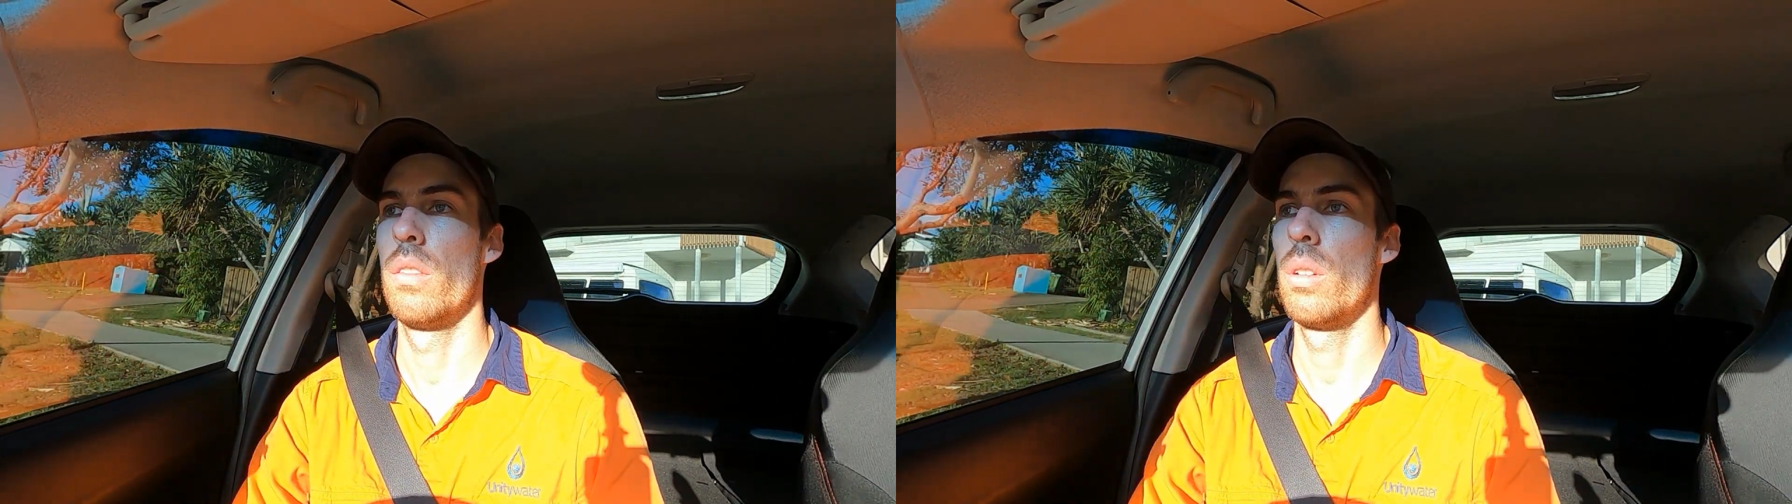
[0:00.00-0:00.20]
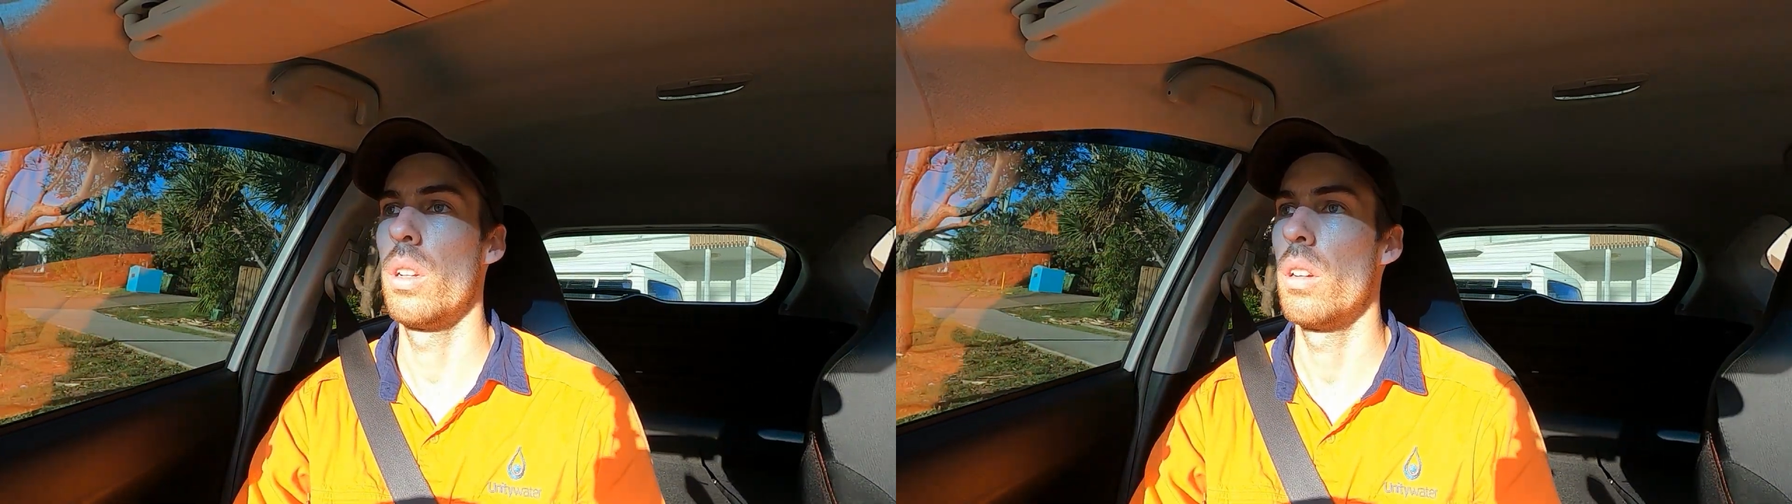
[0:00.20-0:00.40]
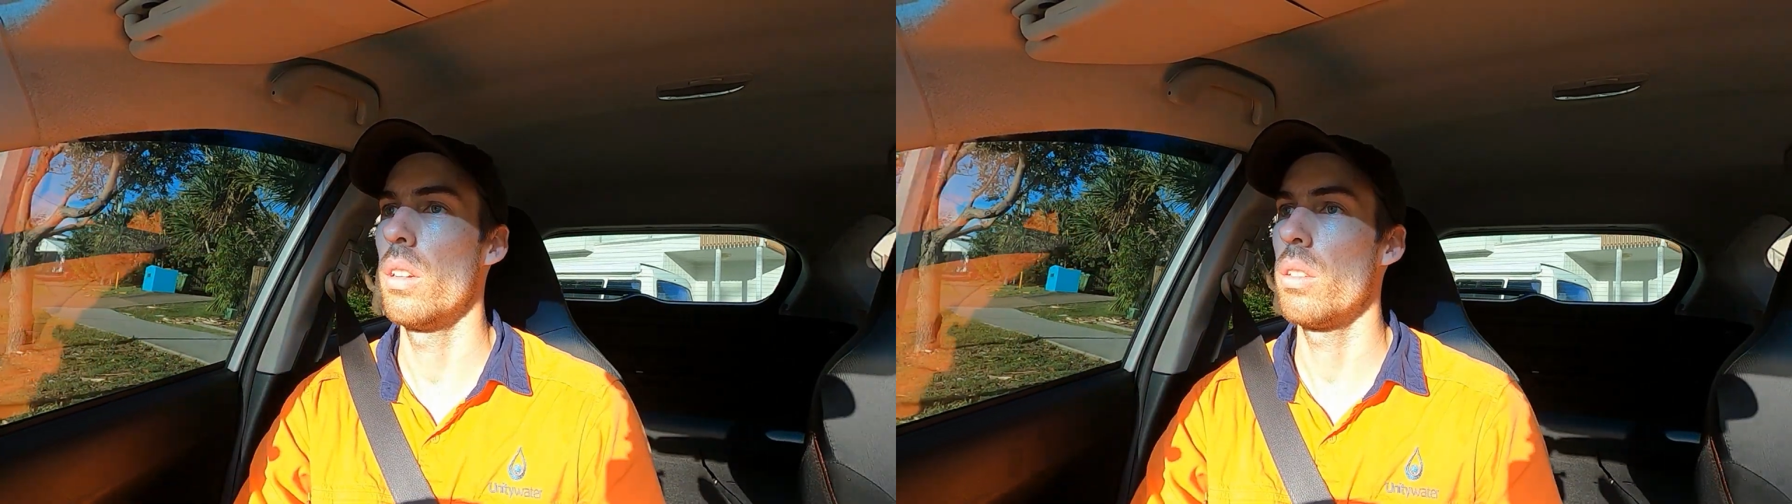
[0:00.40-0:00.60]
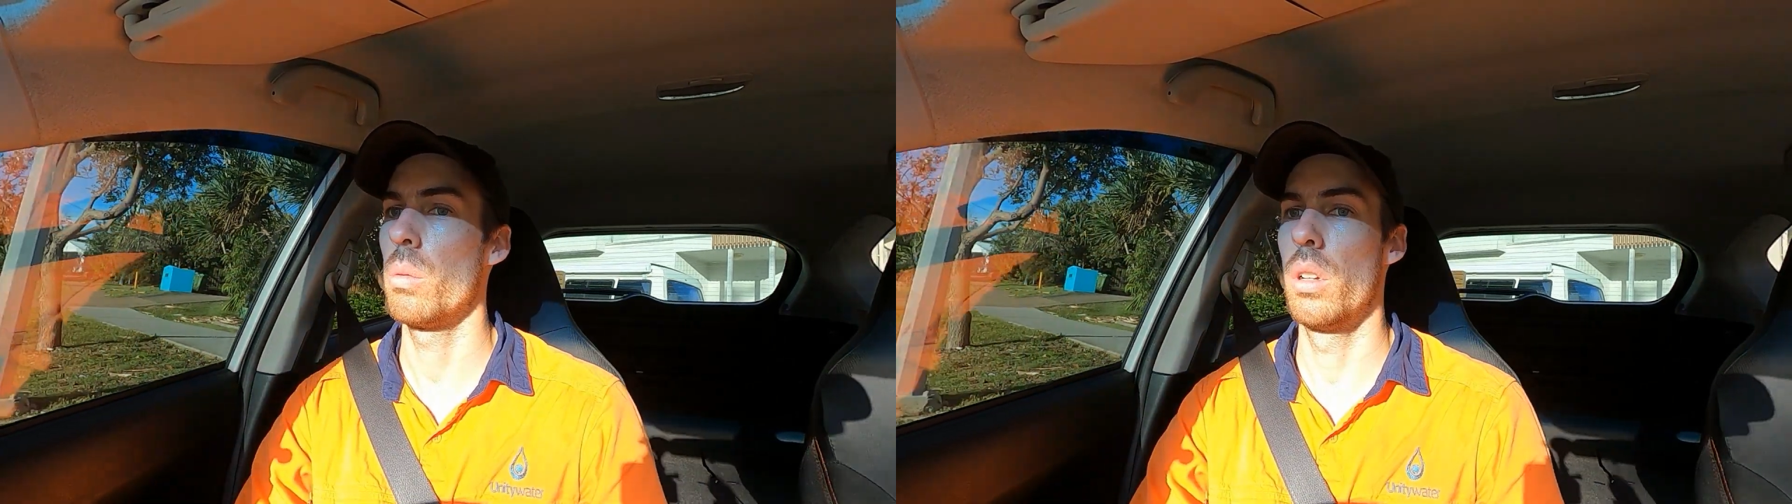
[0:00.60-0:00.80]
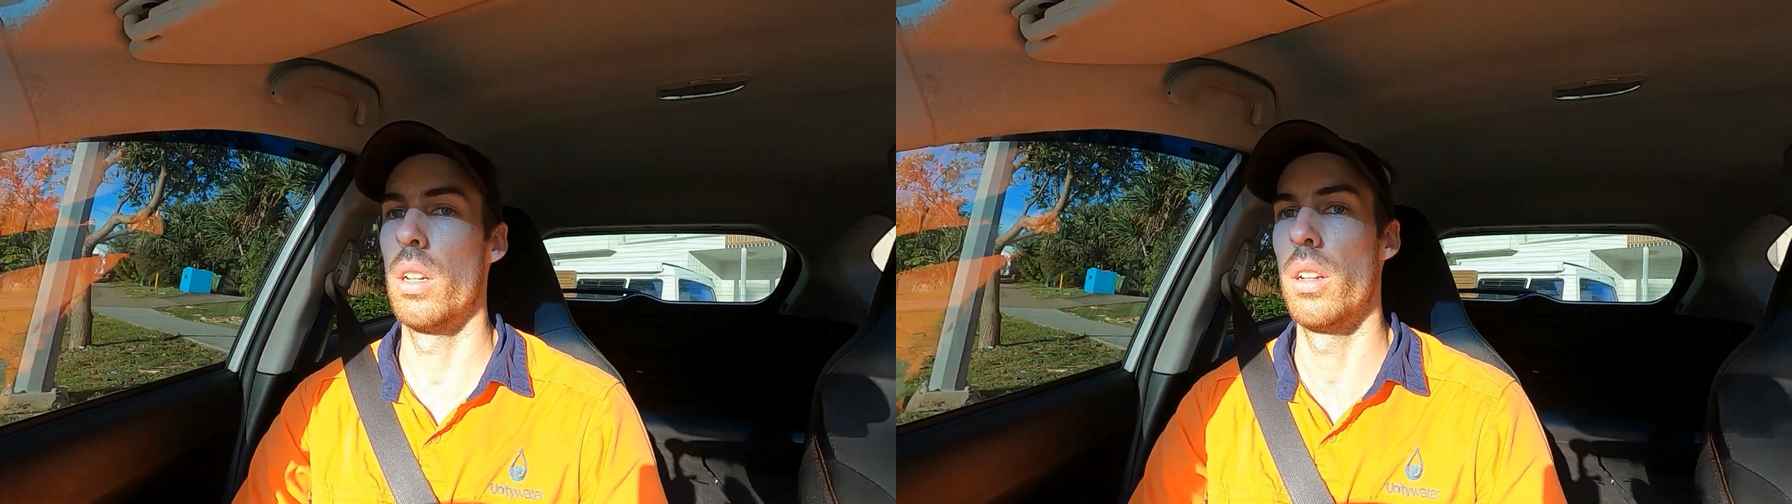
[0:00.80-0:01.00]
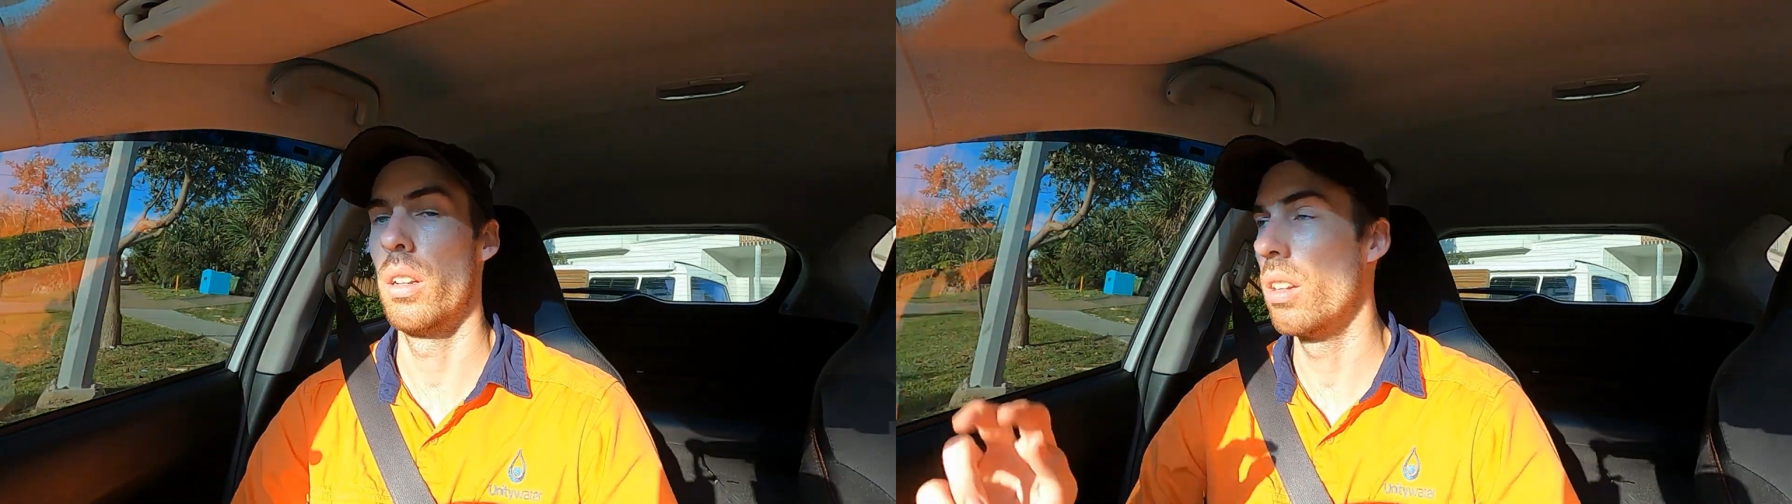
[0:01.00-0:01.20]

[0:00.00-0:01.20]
Very nice one.